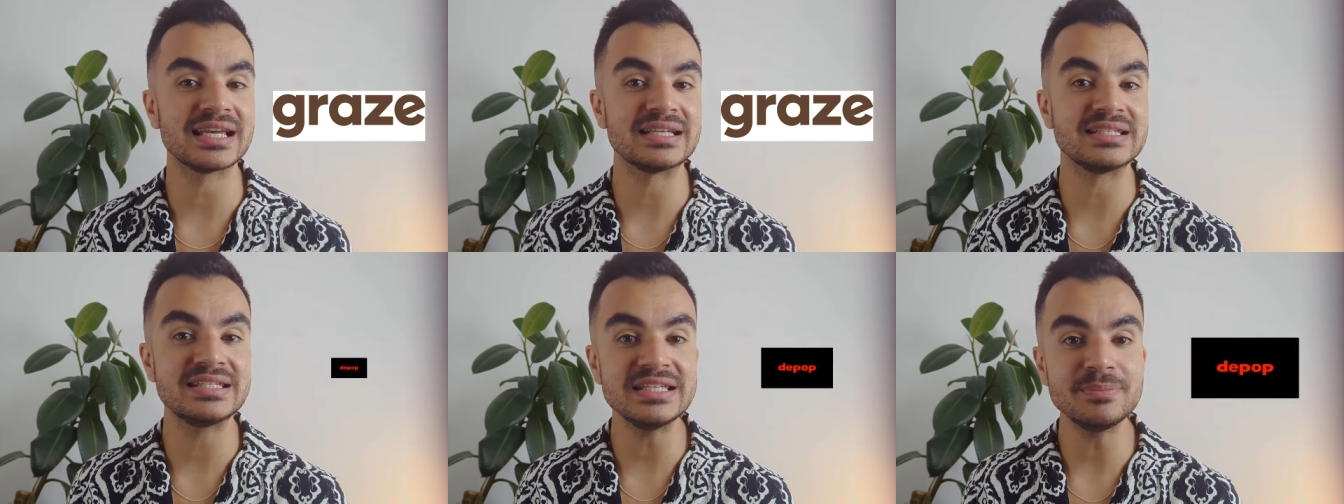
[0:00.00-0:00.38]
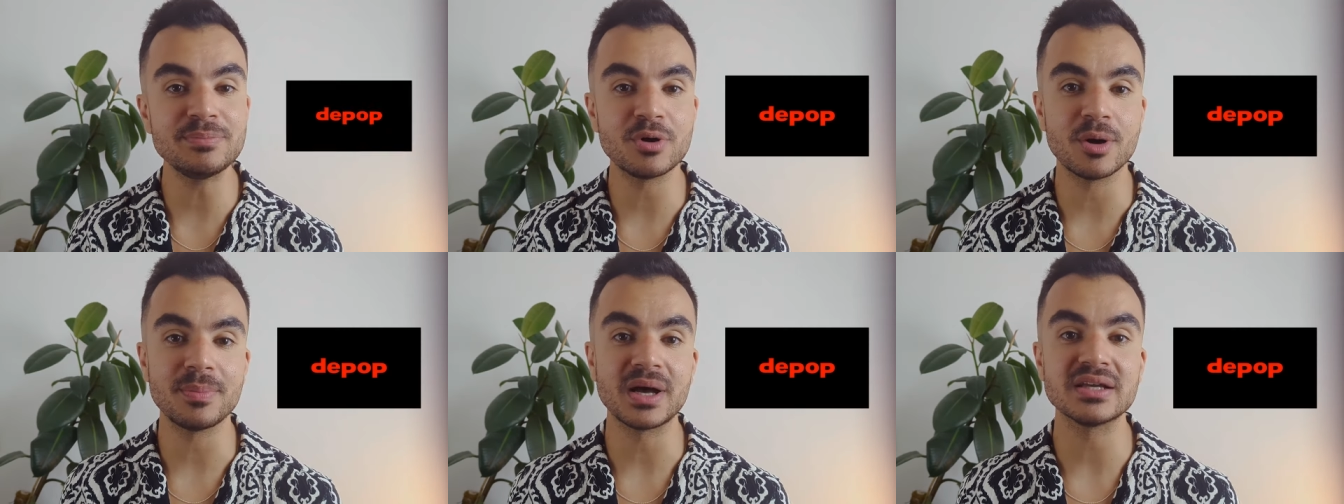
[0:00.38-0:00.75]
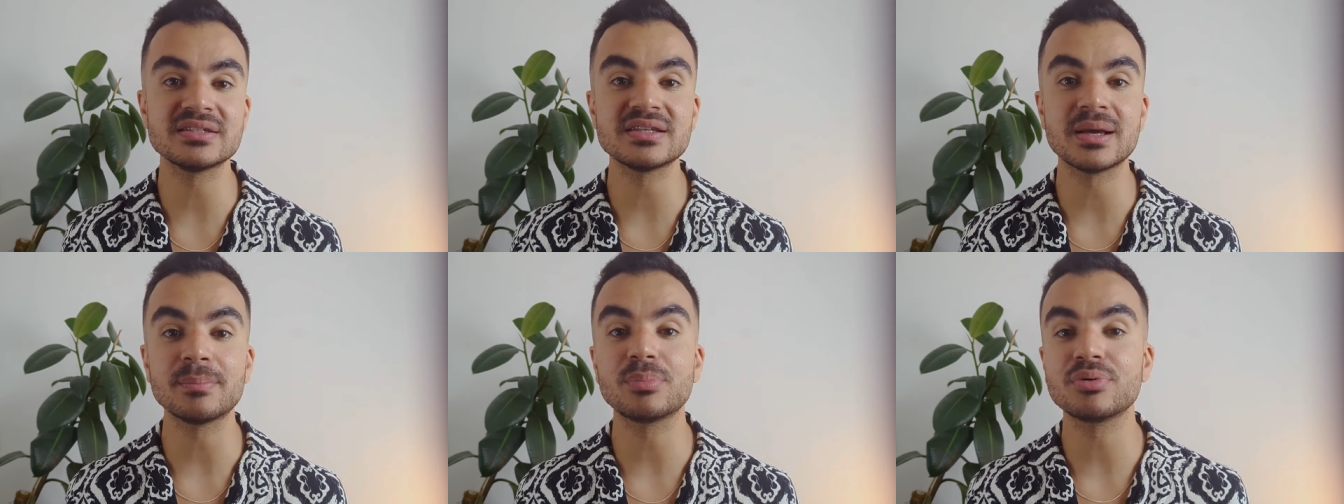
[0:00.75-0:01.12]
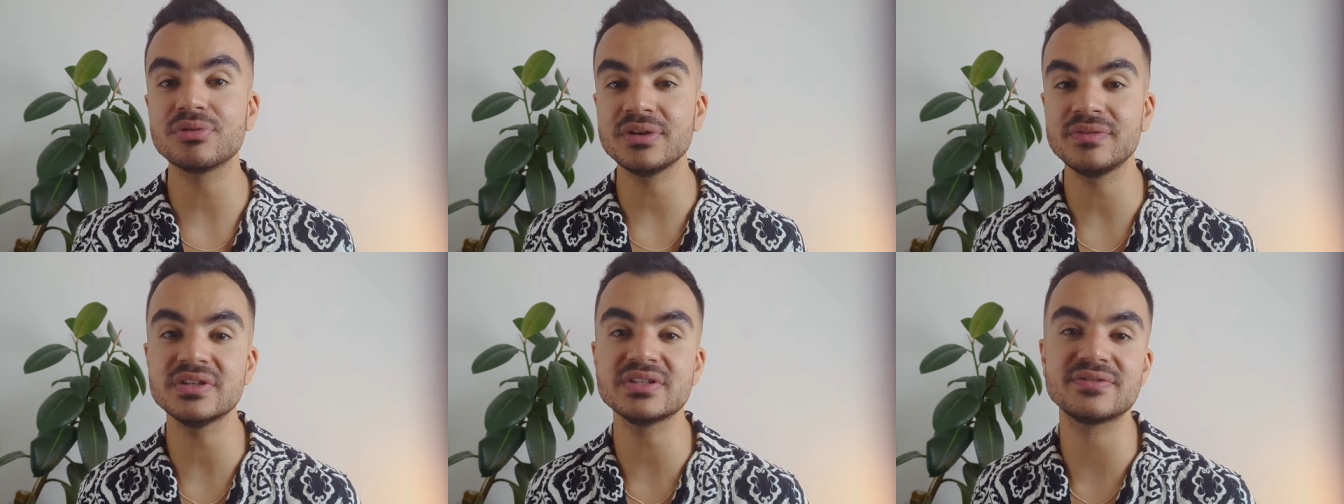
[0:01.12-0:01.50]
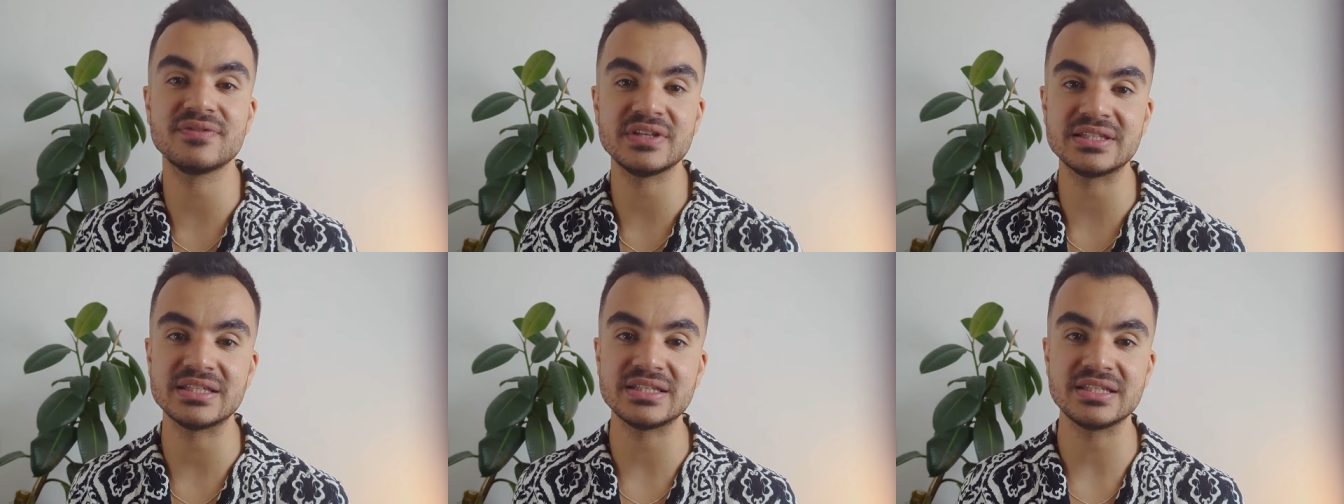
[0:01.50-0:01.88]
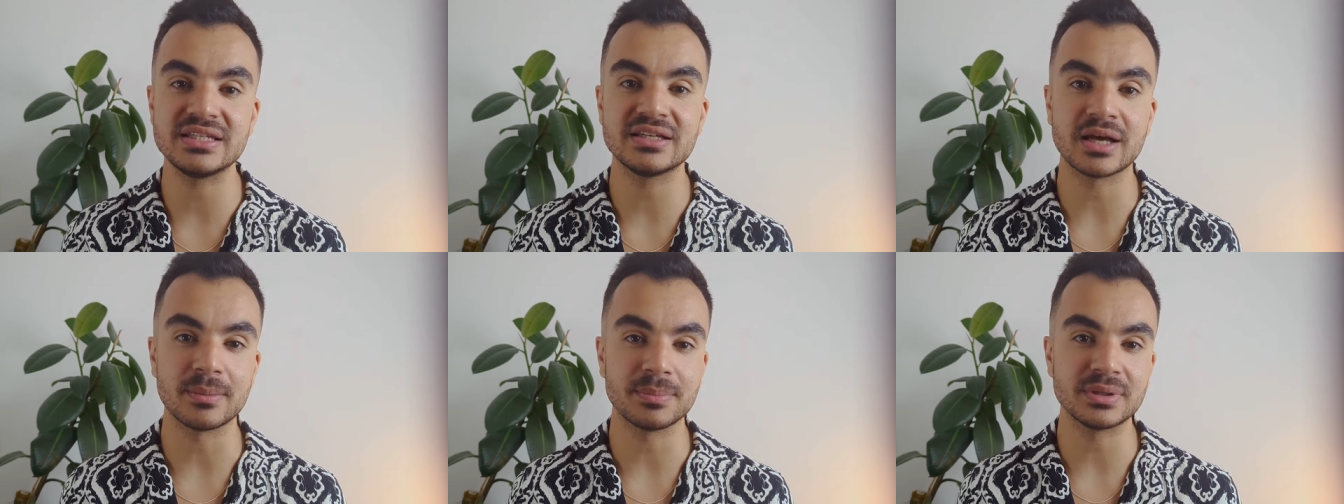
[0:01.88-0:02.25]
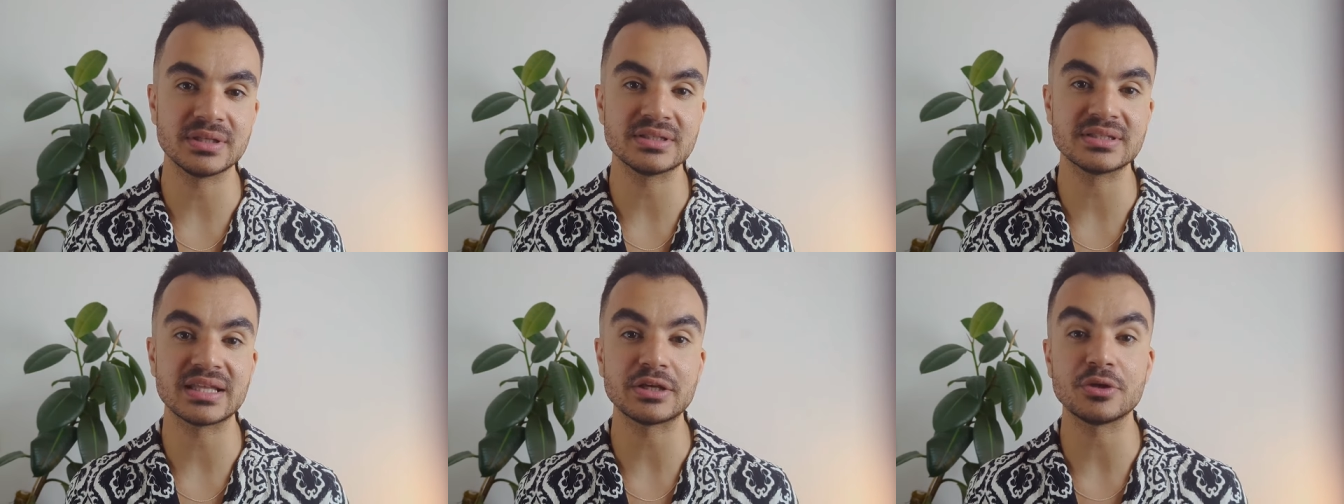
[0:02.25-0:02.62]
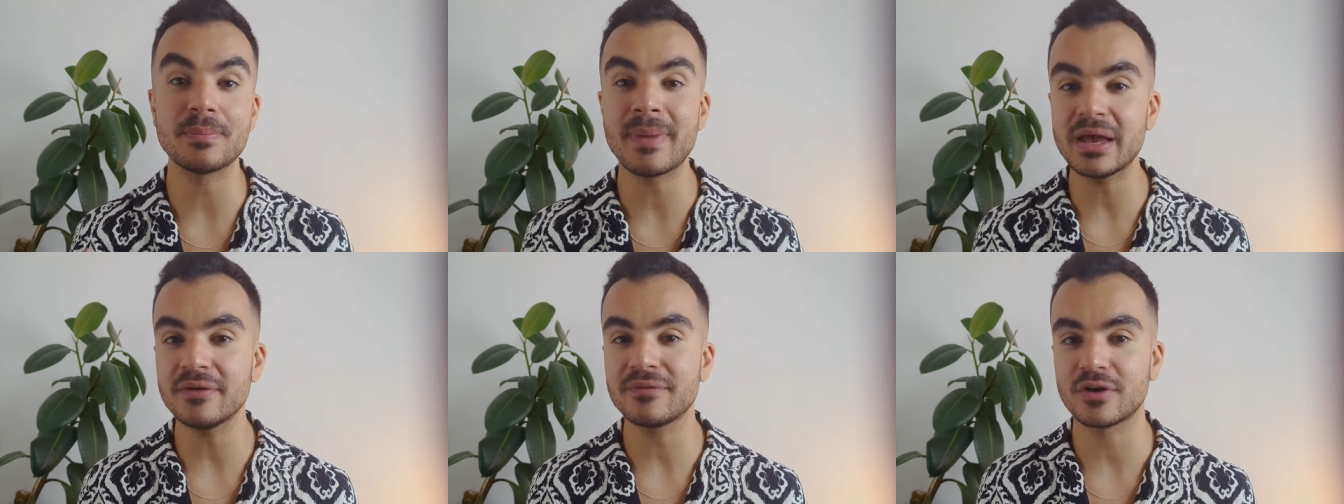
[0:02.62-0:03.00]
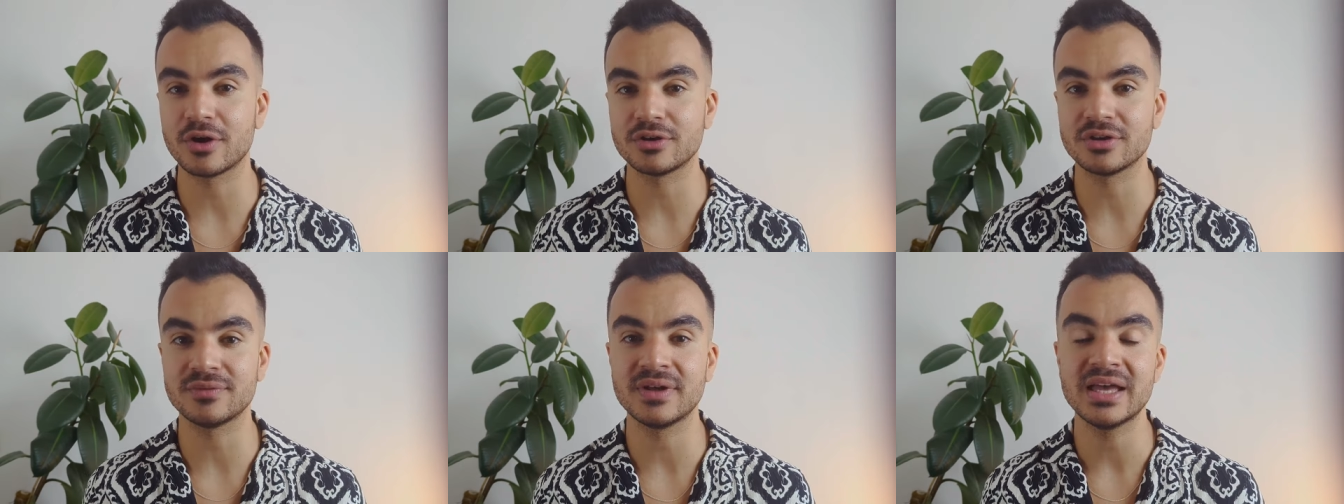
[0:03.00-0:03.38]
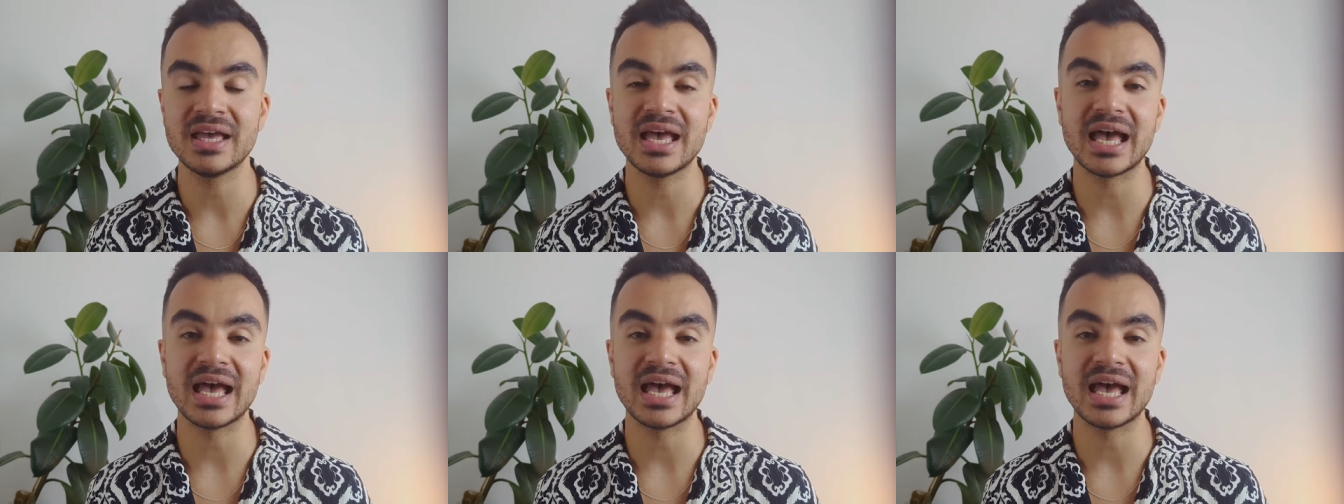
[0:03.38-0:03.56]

and Depop are some previous VCT companies that you may have heard of